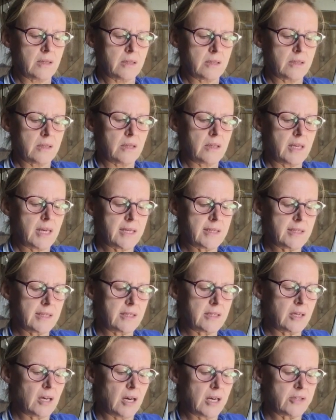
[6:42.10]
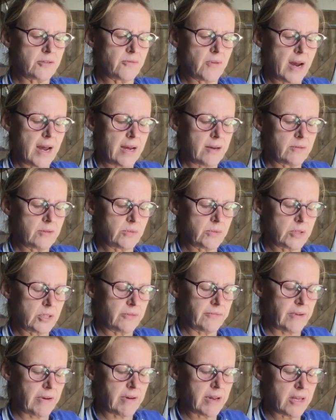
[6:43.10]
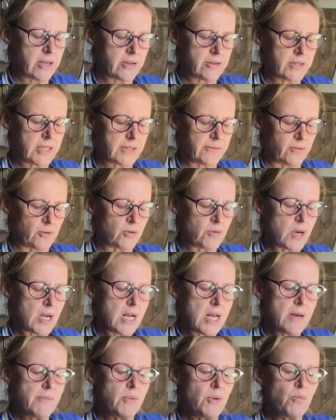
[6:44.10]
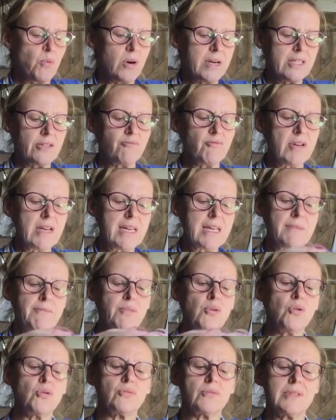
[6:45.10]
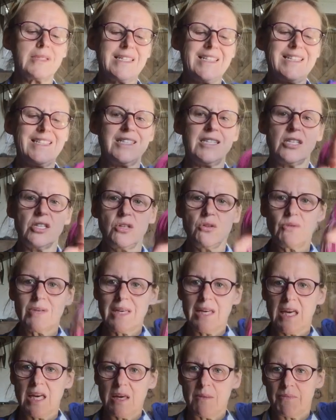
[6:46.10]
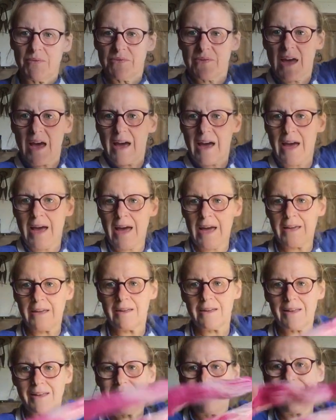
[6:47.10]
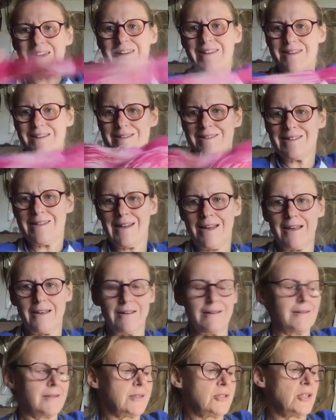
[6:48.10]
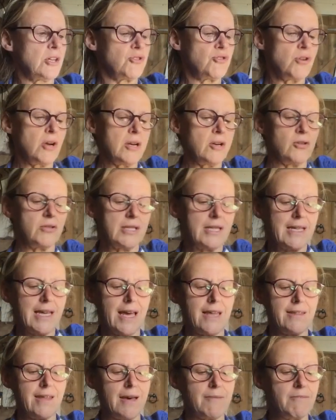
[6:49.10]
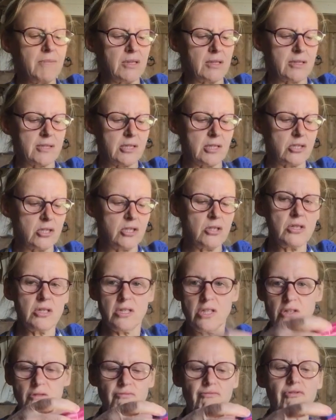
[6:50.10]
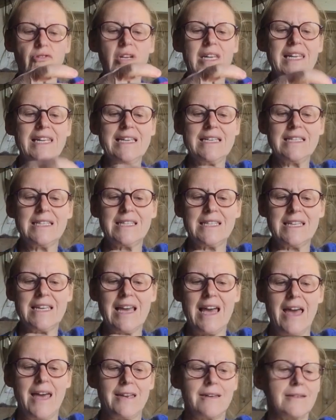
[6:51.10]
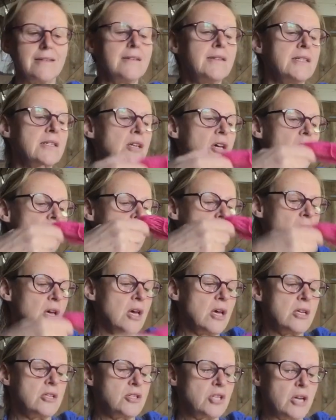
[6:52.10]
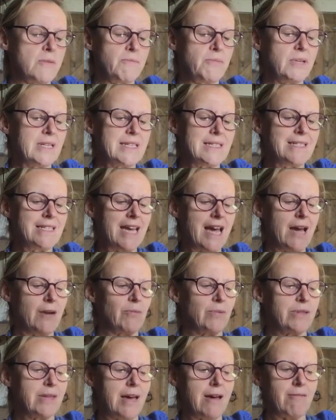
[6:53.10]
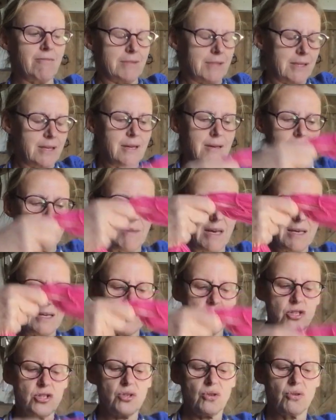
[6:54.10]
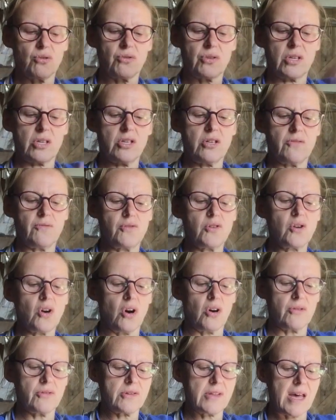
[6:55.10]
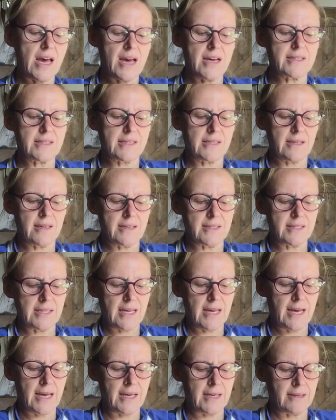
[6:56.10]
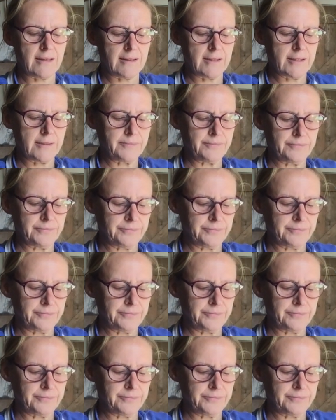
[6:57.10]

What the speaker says: So the ends are tied round, which are very useful. But what is really important is that you keep that hank in its hank. So try not to get that muddled. So as soon as you release the ends, don't put it down without making sure that you've got that as a hank